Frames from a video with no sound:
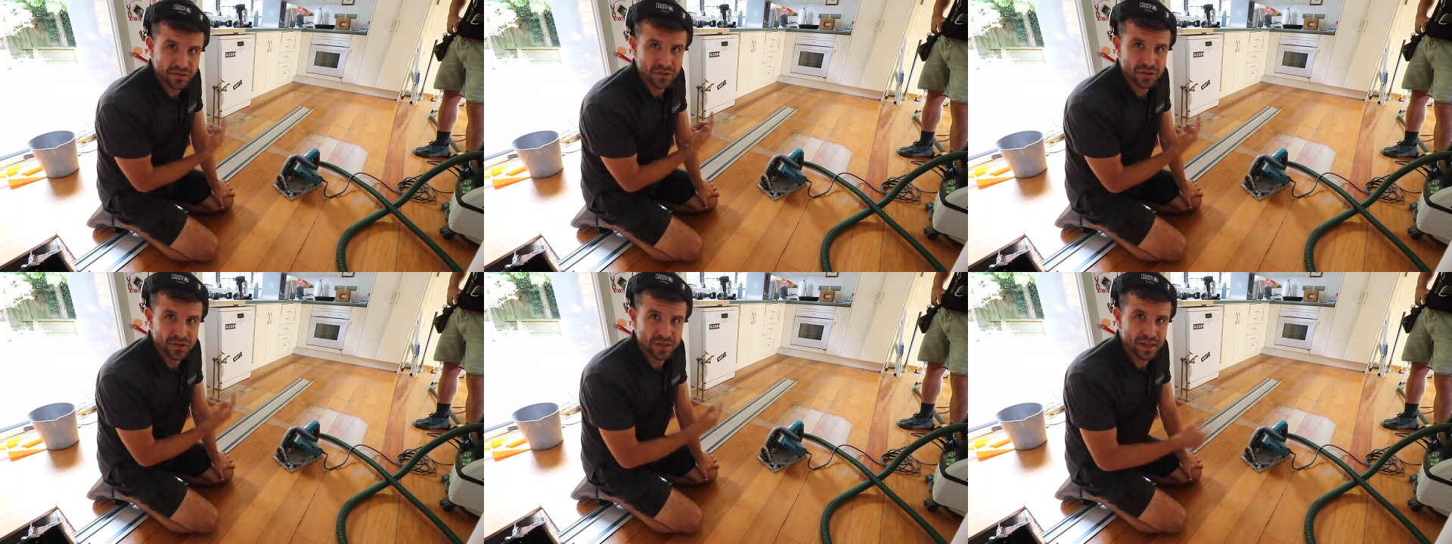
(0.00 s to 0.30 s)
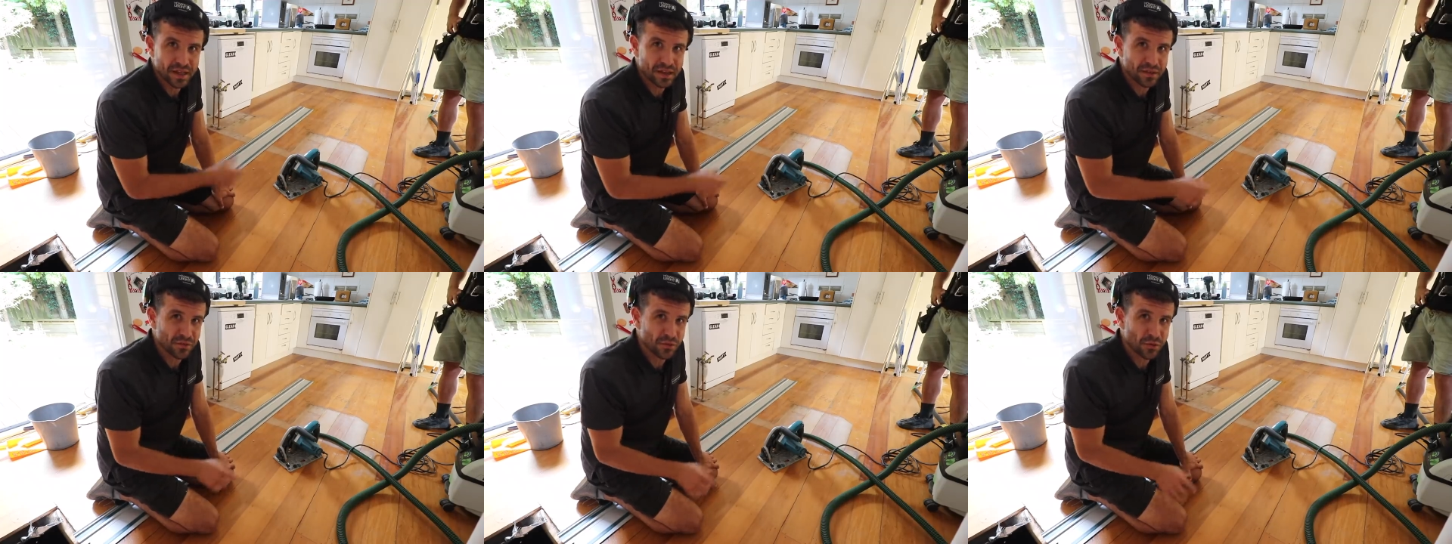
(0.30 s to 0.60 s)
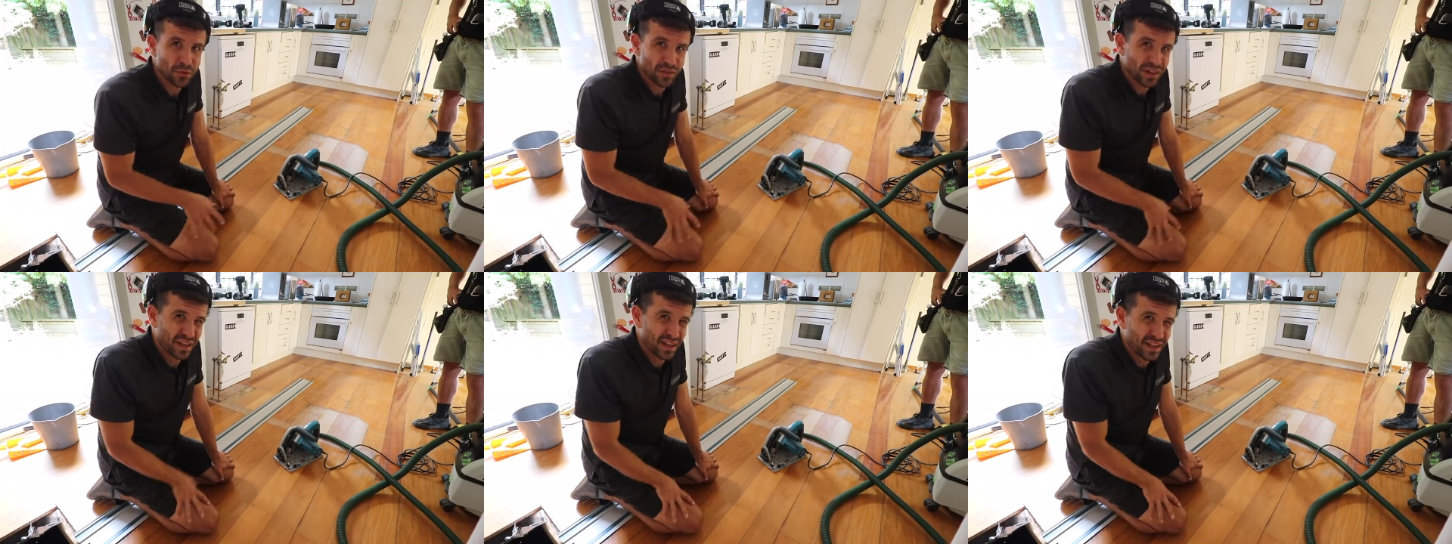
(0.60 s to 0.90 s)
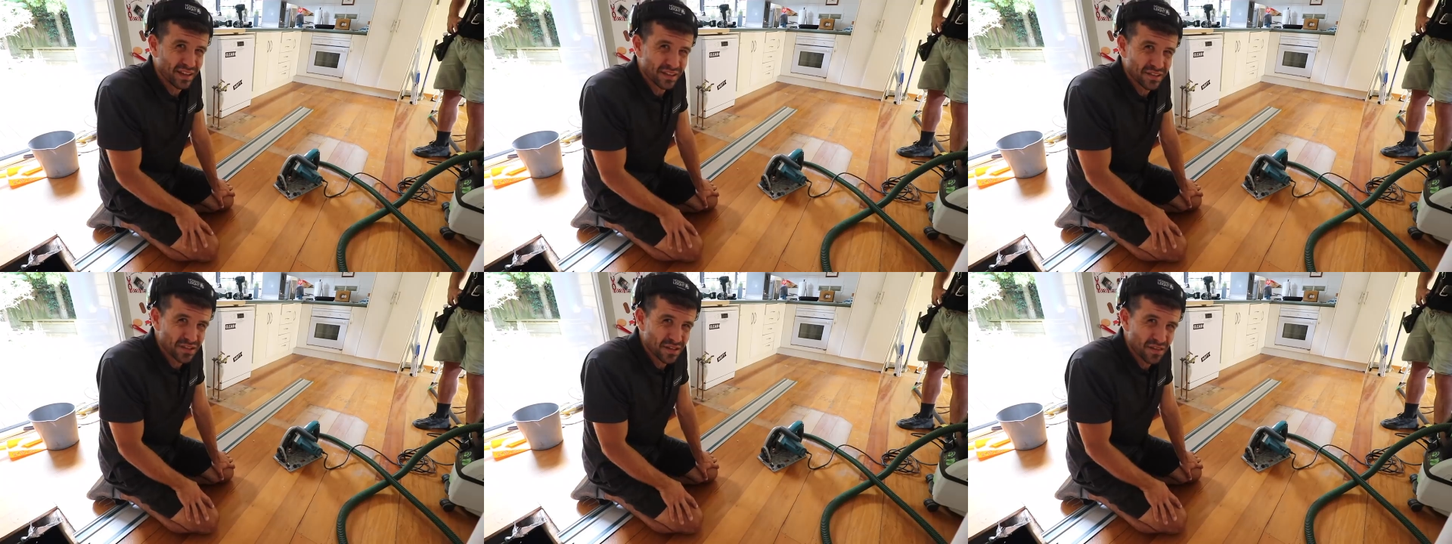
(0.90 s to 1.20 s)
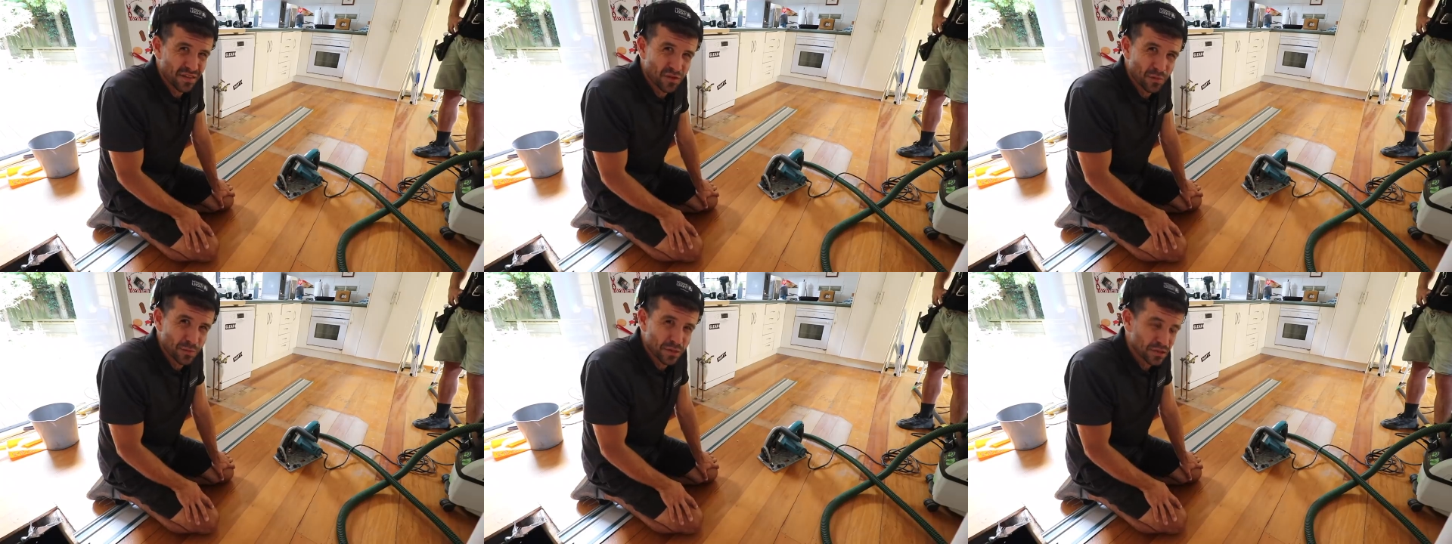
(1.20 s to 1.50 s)
dirt out and all that, it's
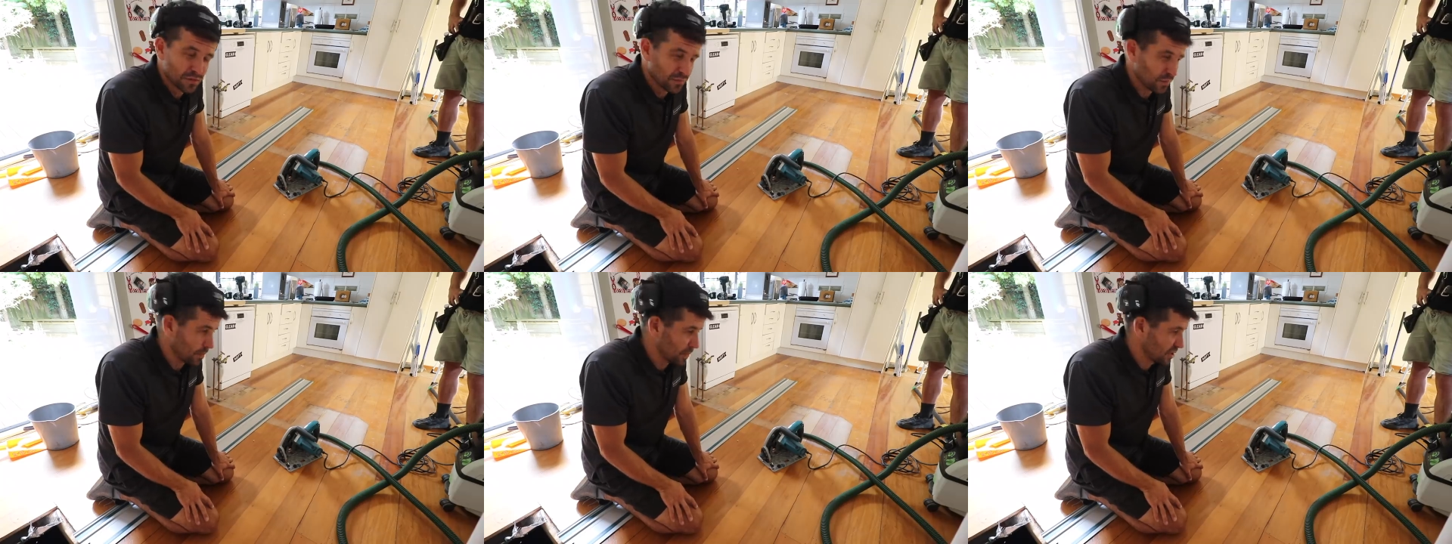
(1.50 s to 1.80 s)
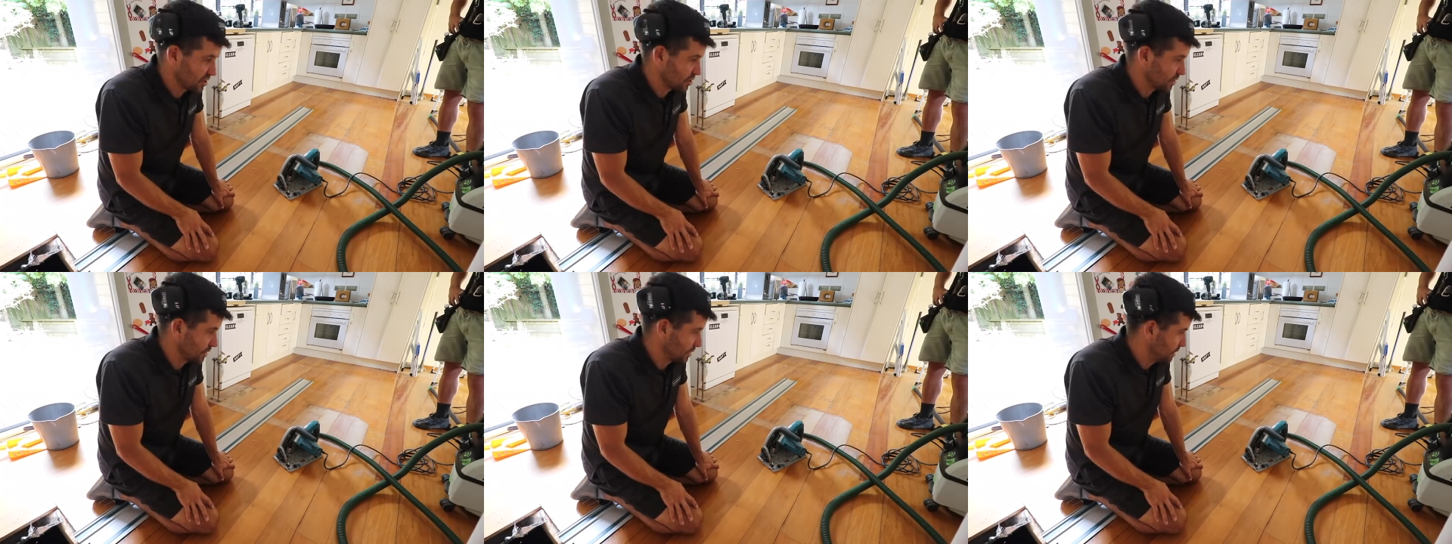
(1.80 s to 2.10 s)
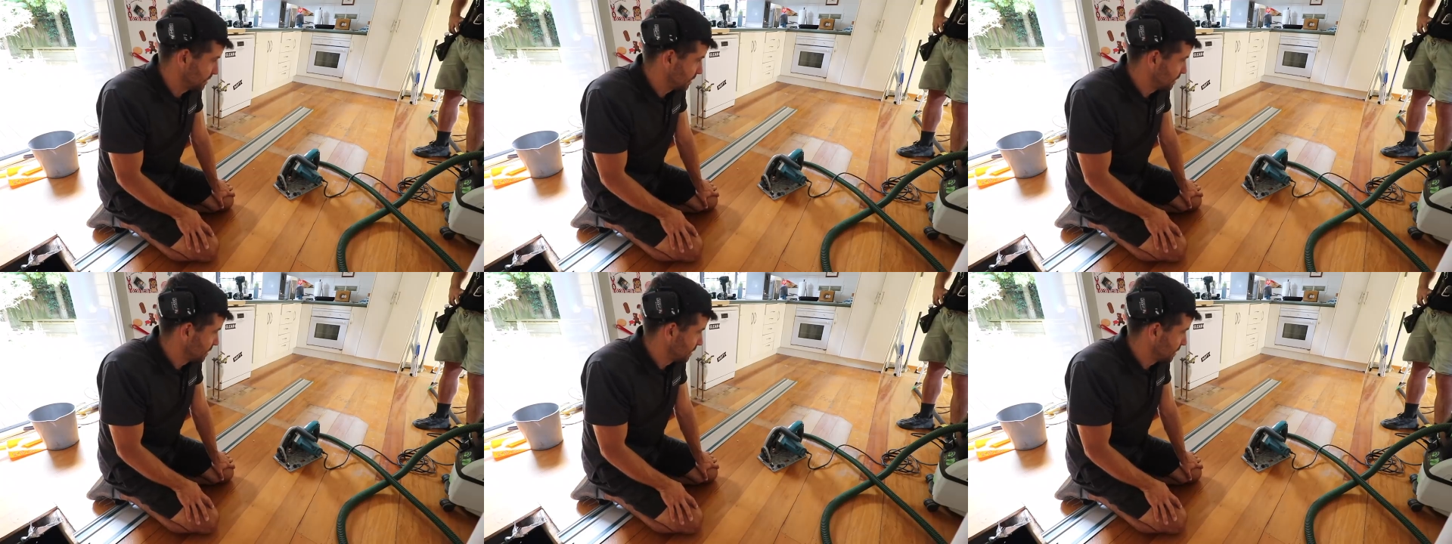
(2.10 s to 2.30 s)
just too much of a mission.